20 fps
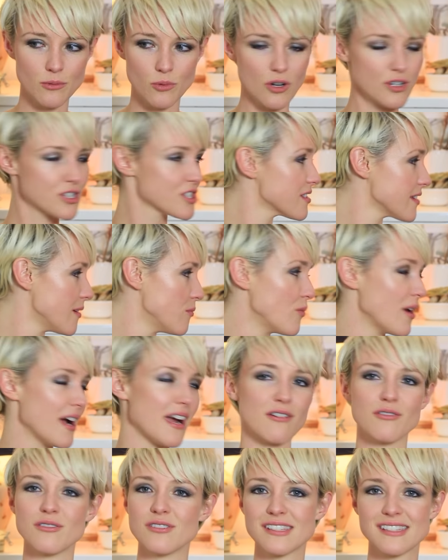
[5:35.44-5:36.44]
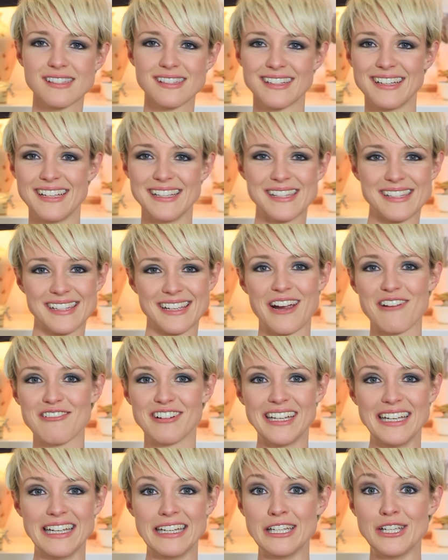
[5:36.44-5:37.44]
the wash somewhere, or it's
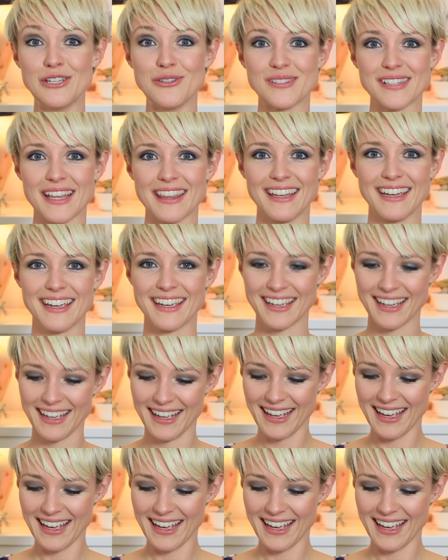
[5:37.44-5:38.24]
currently in use, I think,